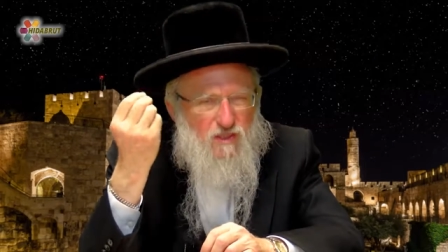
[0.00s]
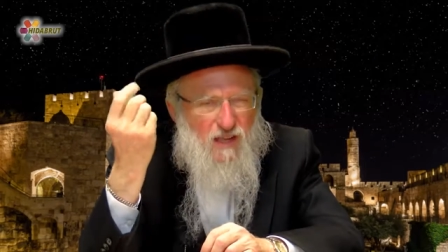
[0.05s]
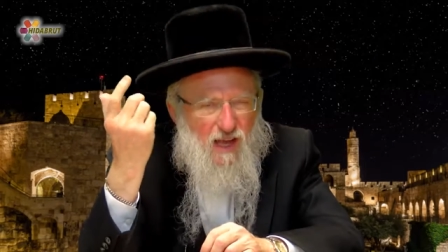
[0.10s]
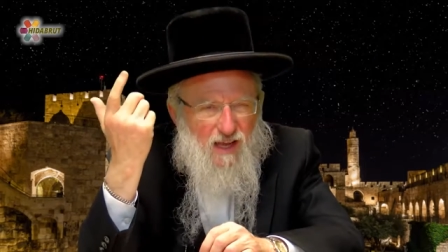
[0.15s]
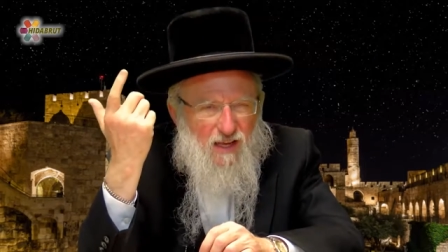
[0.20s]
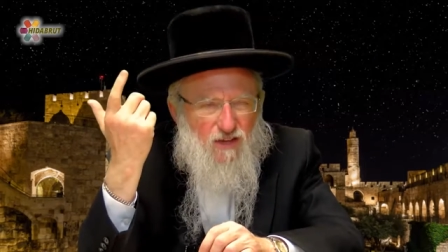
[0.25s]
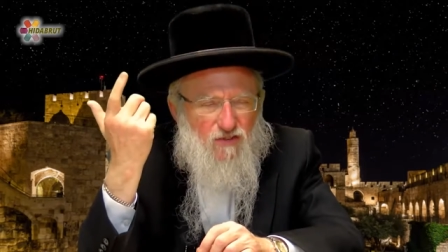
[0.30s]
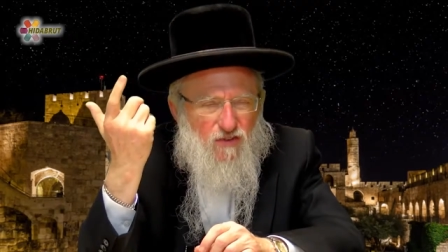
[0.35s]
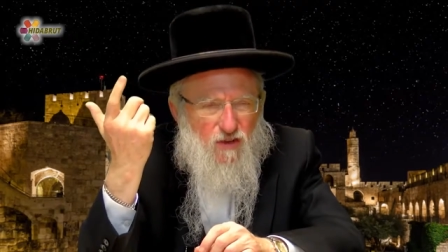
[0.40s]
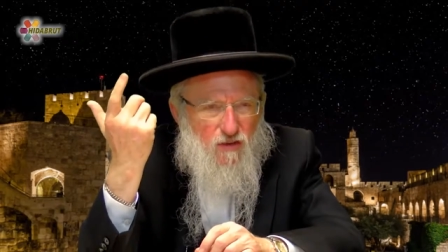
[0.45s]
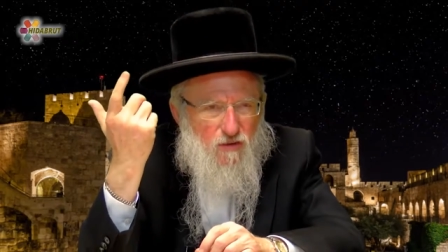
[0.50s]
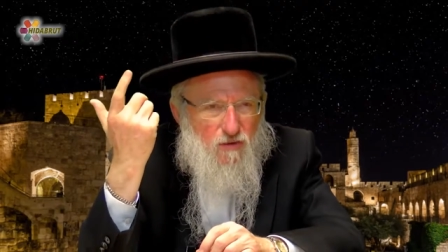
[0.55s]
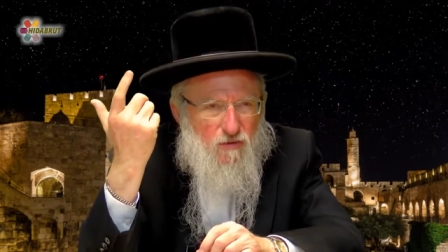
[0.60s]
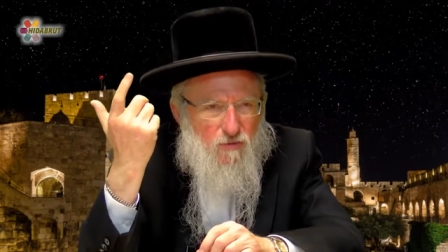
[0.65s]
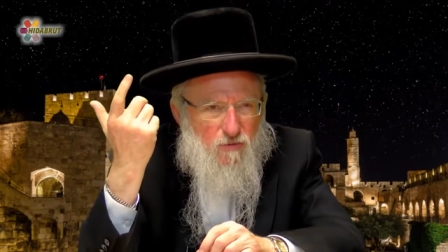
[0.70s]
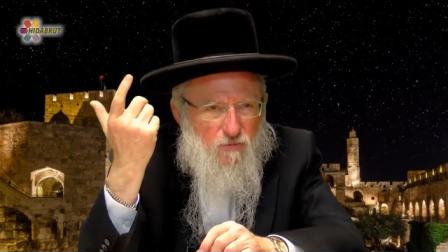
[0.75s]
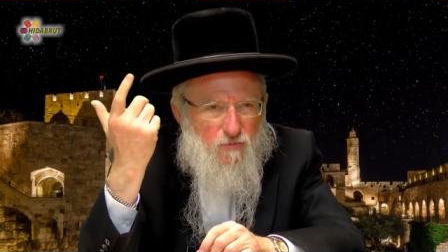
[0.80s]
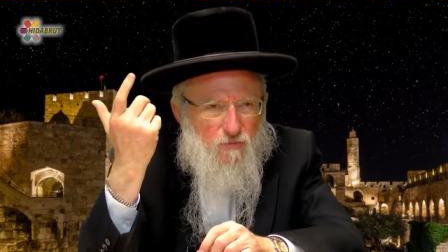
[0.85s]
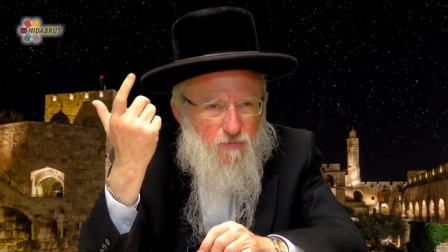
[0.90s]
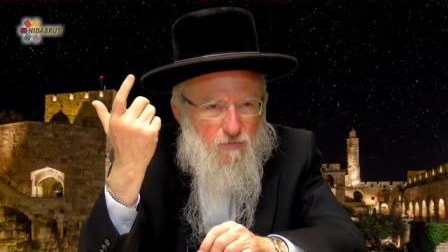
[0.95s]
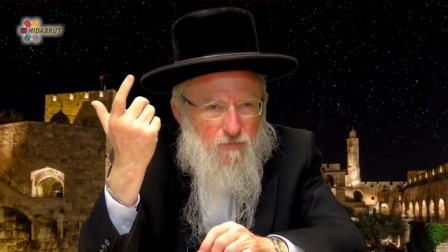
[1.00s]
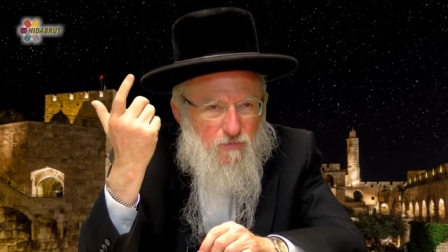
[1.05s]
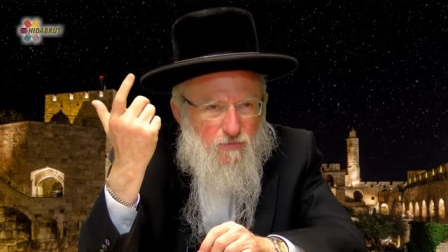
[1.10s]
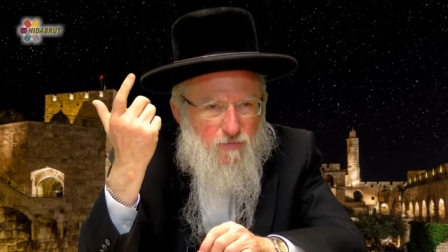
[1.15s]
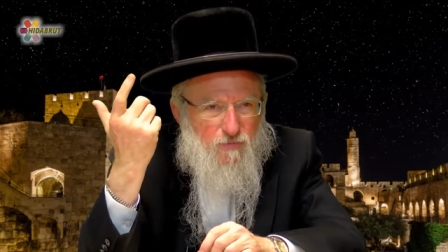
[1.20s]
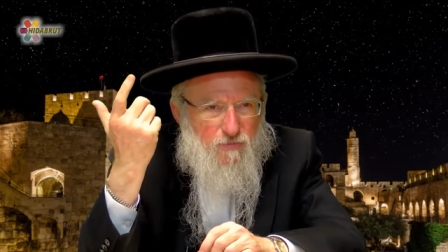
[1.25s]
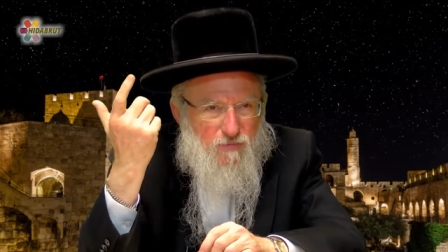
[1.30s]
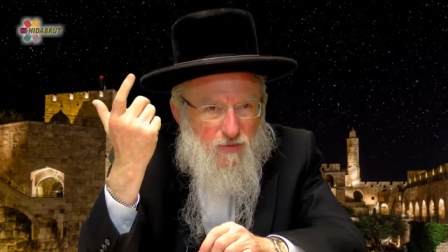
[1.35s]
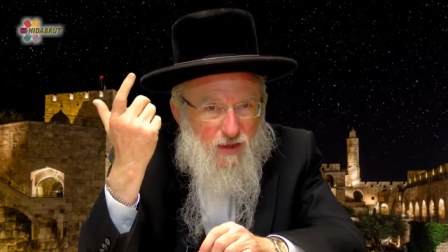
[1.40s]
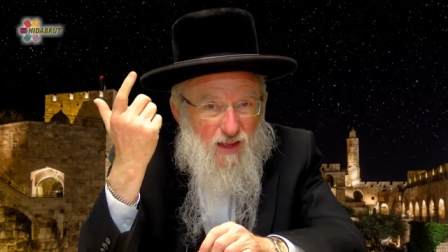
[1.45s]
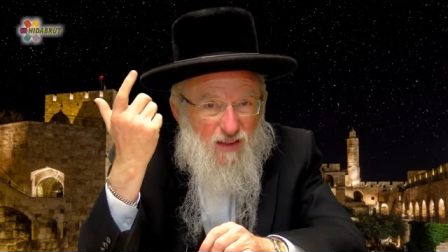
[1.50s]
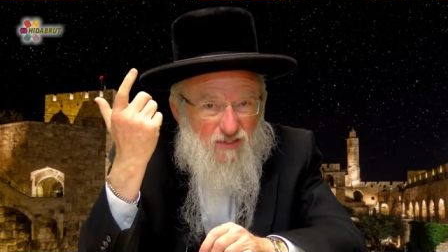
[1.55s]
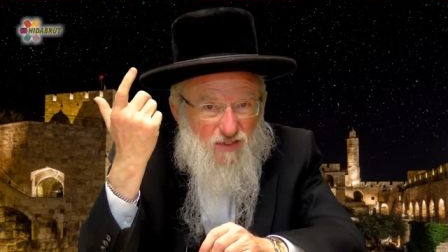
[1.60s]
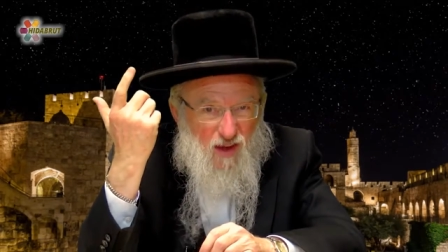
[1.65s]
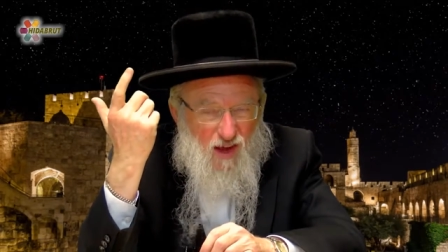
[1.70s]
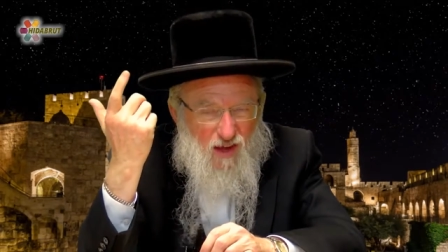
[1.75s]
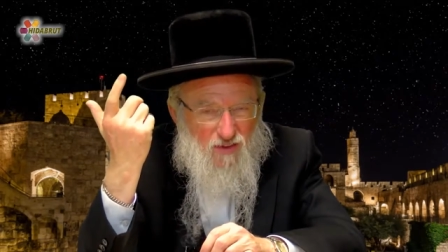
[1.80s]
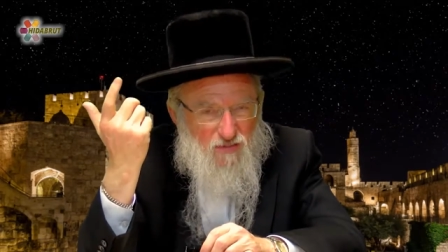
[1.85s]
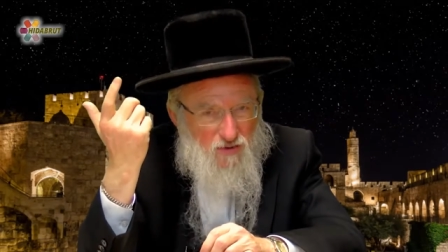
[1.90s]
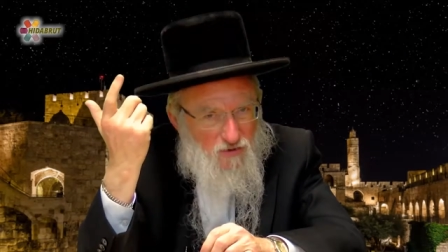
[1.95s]
day is it? Isaac. It's
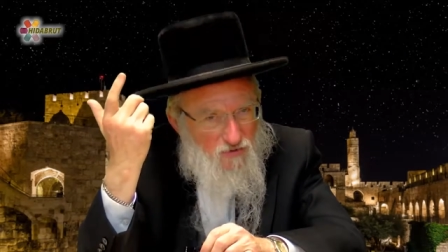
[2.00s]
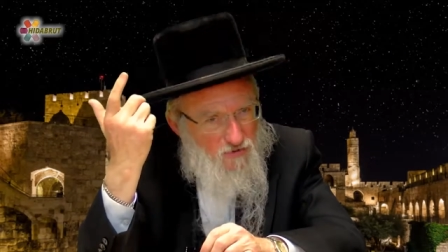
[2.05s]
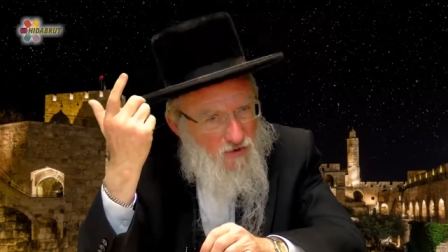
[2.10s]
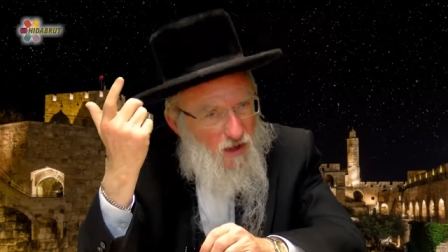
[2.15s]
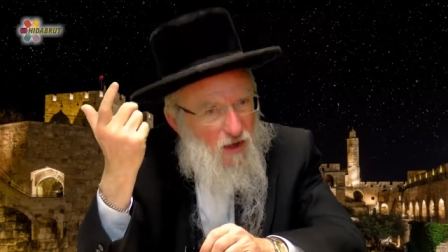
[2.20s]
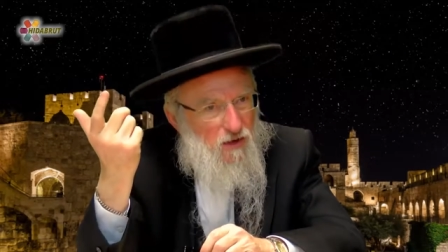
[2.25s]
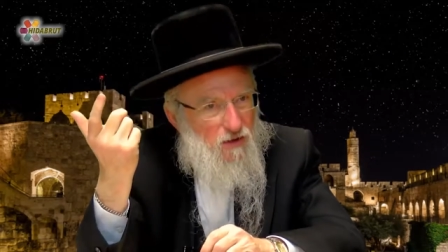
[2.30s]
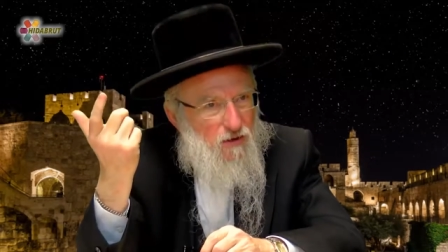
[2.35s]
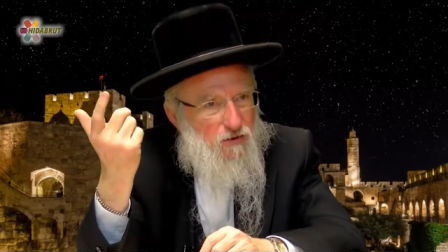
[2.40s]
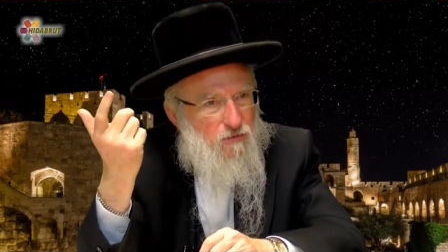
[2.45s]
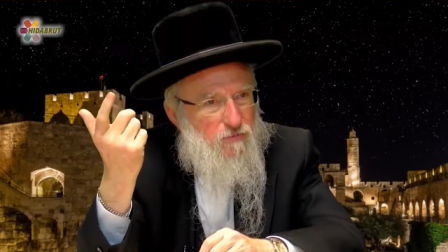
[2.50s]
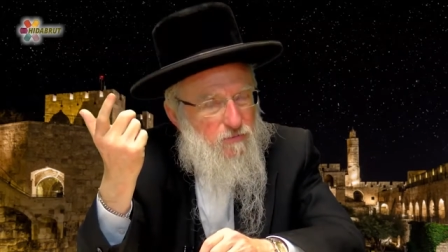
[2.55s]
Isaac's day.